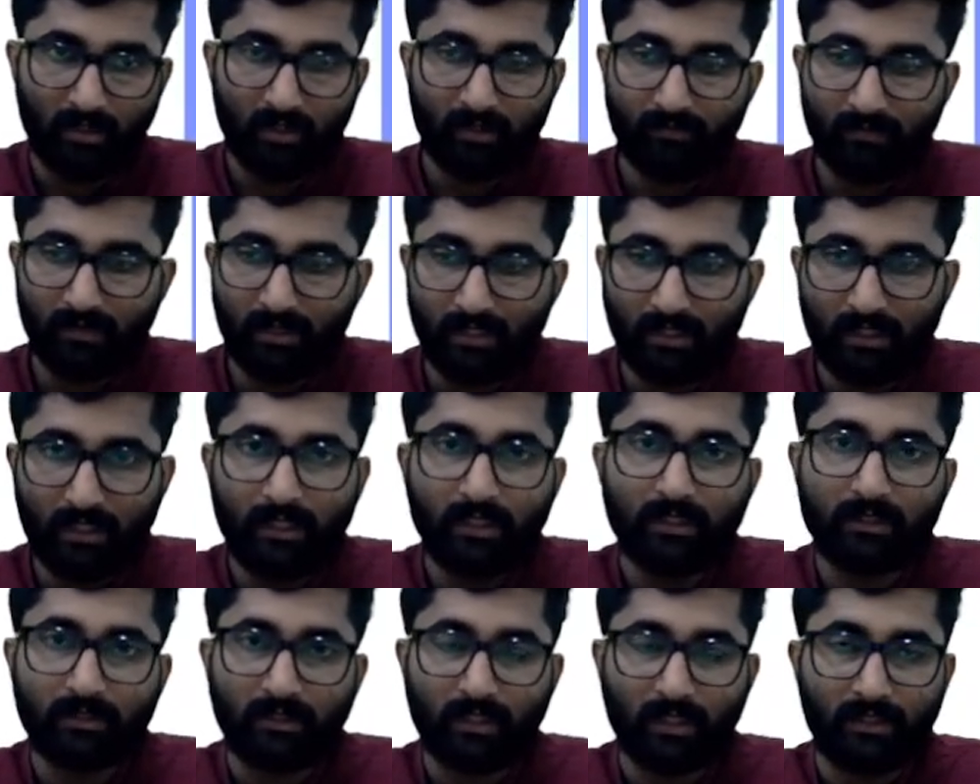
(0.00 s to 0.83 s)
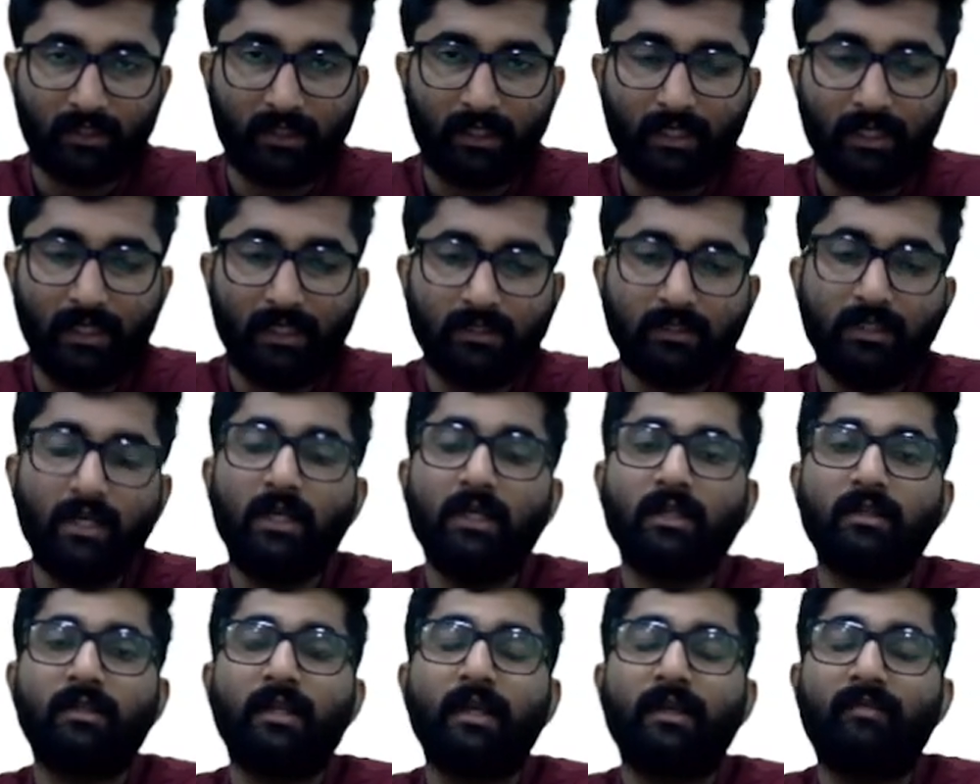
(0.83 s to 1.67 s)
within next 30 days,
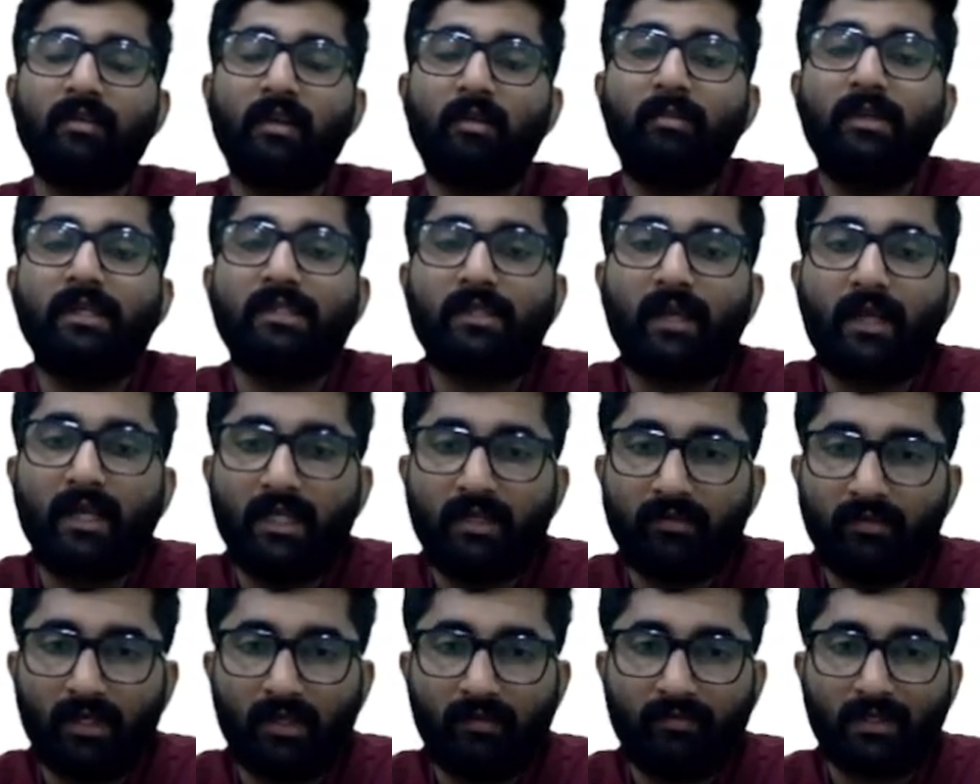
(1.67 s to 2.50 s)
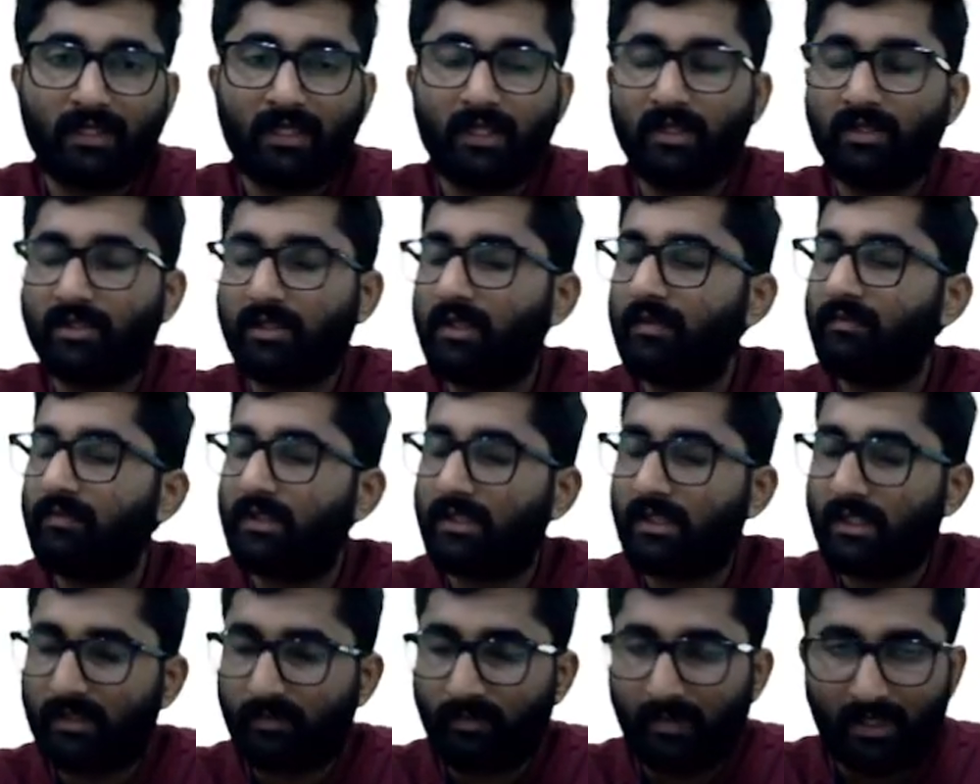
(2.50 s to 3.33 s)
there will be site verification which
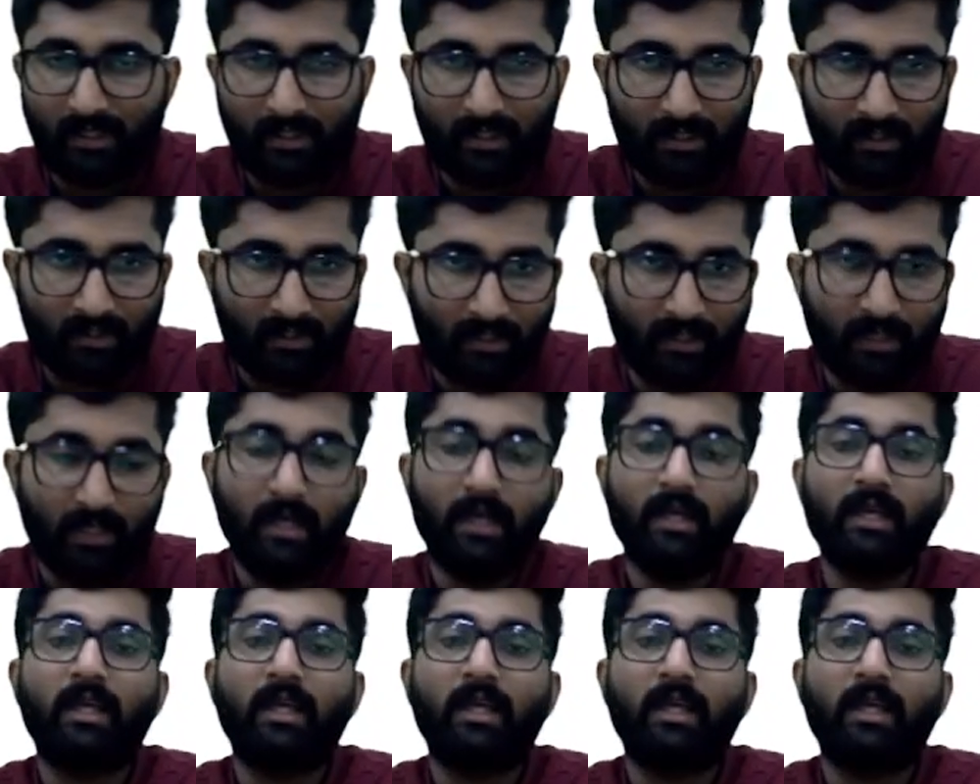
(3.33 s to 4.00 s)
is mandatory.